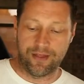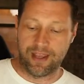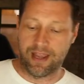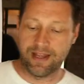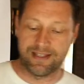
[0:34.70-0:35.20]

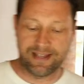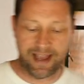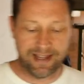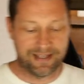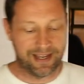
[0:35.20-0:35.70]
the
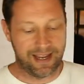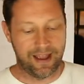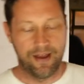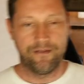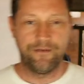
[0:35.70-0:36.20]

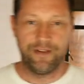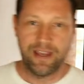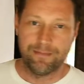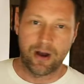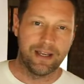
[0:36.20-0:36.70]
DEITY
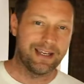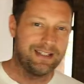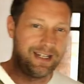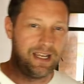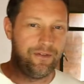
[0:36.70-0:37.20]
V-MIC
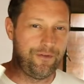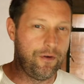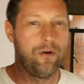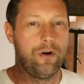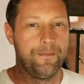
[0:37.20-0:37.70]

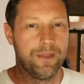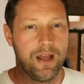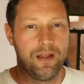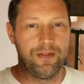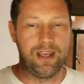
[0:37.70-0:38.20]
D4,
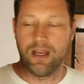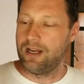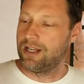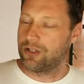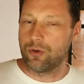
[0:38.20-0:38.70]
the
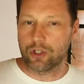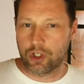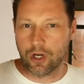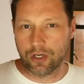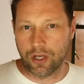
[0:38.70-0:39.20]
little
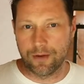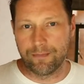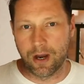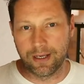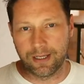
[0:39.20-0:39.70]
shotgun
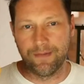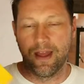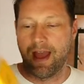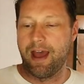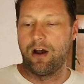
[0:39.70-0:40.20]
mic.
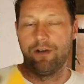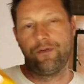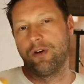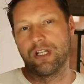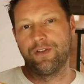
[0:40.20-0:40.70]
And I
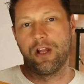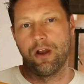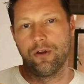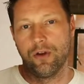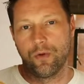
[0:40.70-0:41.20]
thought in this
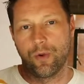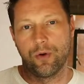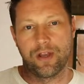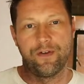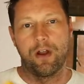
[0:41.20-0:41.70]
video, we
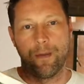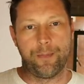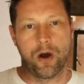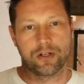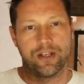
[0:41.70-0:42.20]
will give it an
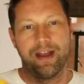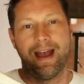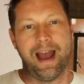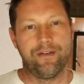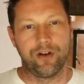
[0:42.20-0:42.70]
unbox,
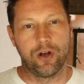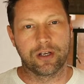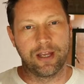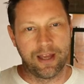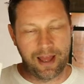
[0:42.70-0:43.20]
have a
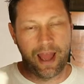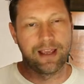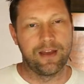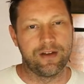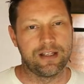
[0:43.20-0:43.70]
look
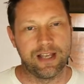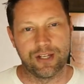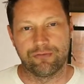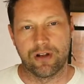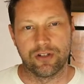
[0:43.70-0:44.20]
and give it a
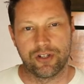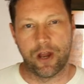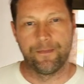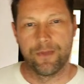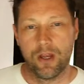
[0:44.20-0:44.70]
test run.
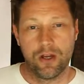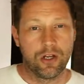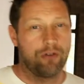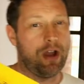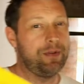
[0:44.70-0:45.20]
So
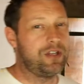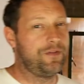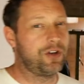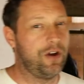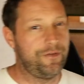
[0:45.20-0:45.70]
grab
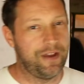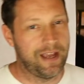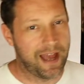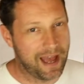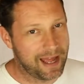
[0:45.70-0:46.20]
yourself a
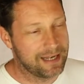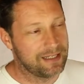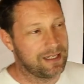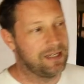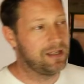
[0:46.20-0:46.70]
coffee
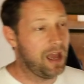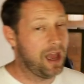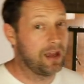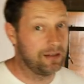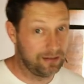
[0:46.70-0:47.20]
and
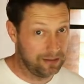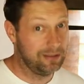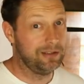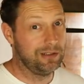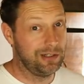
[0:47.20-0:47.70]
yeah,
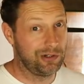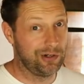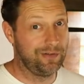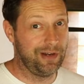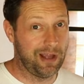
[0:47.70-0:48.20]

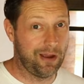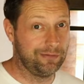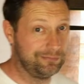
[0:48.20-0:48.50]
enjoy the video.